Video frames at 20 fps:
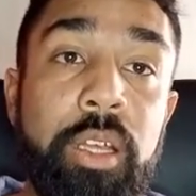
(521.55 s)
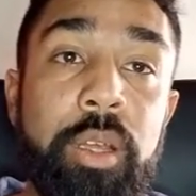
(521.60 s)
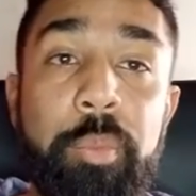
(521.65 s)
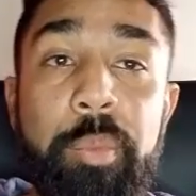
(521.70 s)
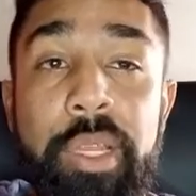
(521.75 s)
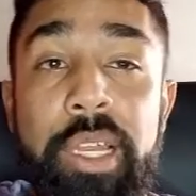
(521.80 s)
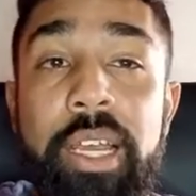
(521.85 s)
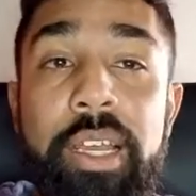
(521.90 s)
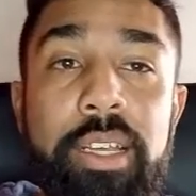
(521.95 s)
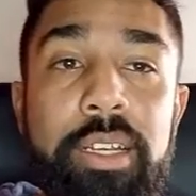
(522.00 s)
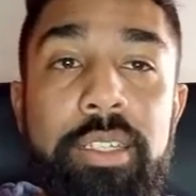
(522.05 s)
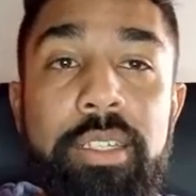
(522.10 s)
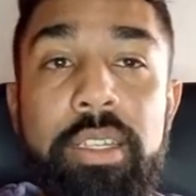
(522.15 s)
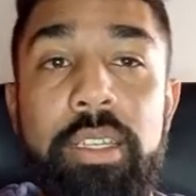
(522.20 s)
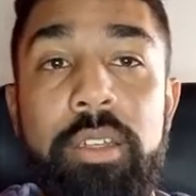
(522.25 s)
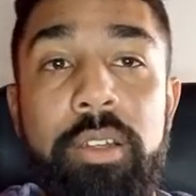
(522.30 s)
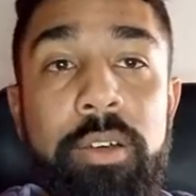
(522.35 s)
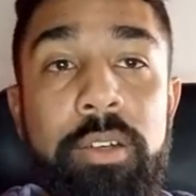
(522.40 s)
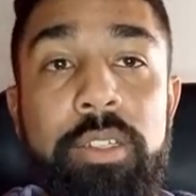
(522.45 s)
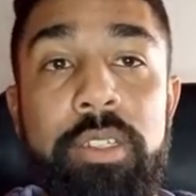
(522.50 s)
but like I
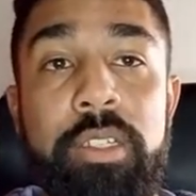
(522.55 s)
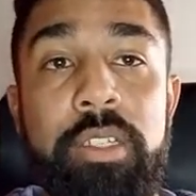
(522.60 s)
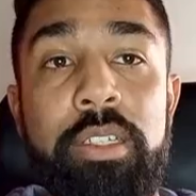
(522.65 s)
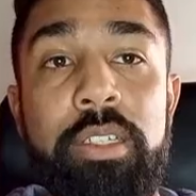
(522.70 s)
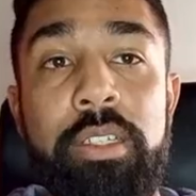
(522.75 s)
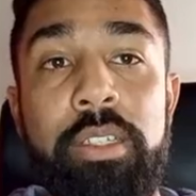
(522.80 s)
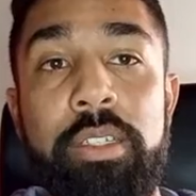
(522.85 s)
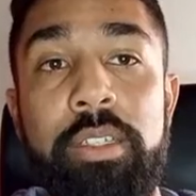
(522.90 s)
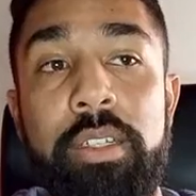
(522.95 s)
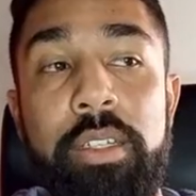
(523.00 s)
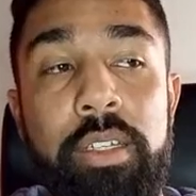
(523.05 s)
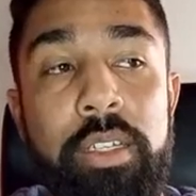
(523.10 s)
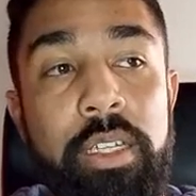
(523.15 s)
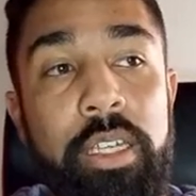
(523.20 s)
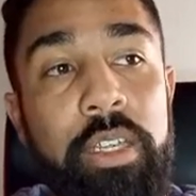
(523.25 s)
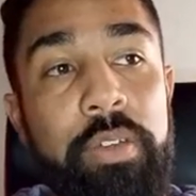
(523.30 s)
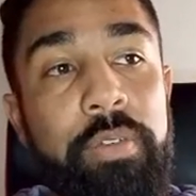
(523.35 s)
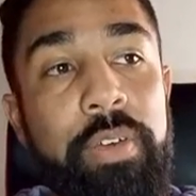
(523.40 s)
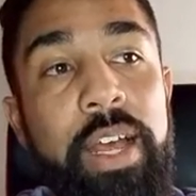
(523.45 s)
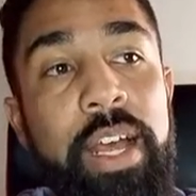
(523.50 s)
said last season,
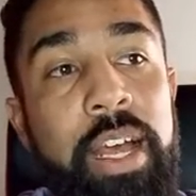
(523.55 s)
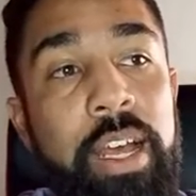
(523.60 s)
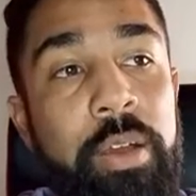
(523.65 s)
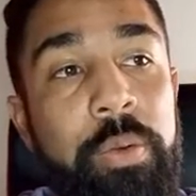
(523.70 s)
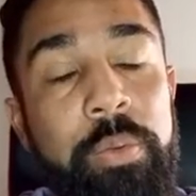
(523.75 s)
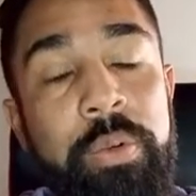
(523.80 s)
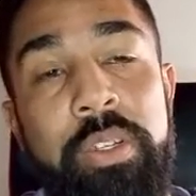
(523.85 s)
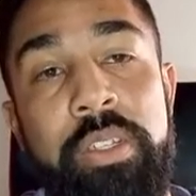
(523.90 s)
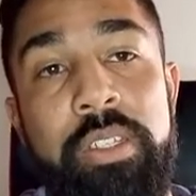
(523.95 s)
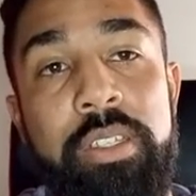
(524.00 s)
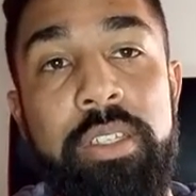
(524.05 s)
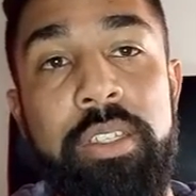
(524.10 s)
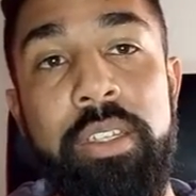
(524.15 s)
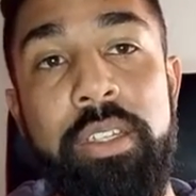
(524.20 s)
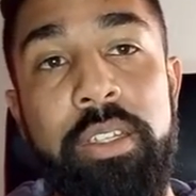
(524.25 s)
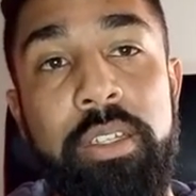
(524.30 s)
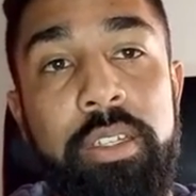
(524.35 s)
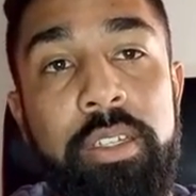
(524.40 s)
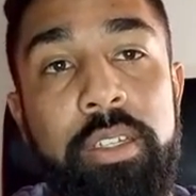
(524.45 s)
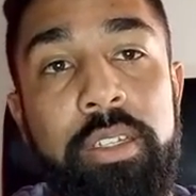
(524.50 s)
if I was
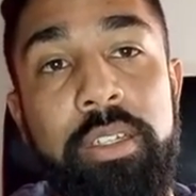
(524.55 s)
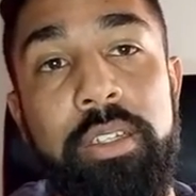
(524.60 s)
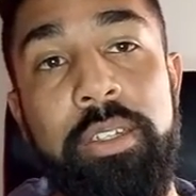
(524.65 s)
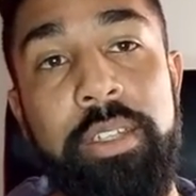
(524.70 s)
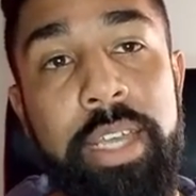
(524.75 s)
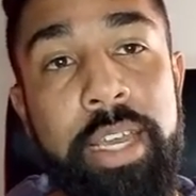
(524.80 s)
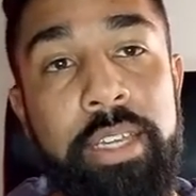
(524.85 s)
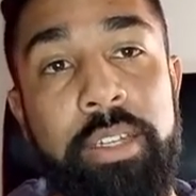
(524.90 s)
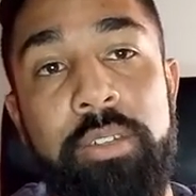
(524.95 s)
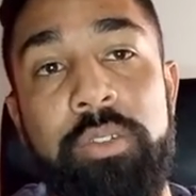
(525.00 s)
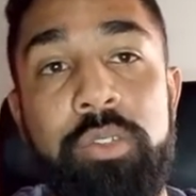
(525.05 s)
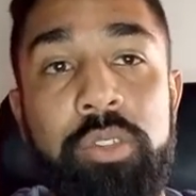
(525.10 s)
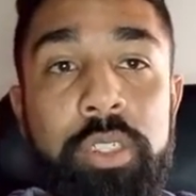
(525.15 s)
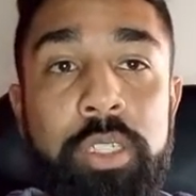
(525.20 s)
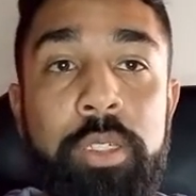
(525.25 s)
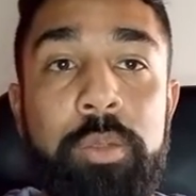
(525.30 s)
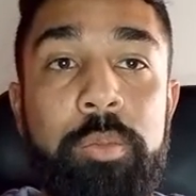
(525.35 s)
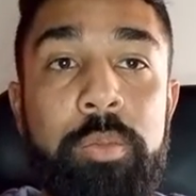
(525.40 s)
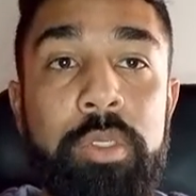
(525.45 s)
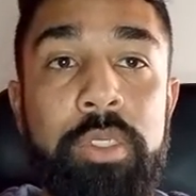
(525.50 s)
Daniel
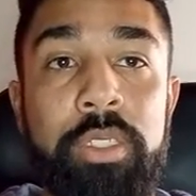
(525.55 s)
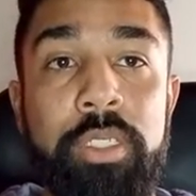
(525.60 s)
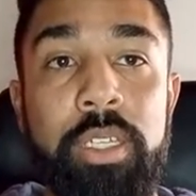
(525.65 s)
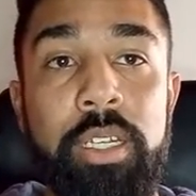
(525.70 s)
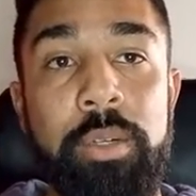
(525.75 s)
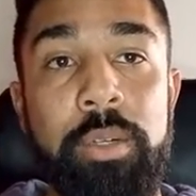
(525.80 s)
James,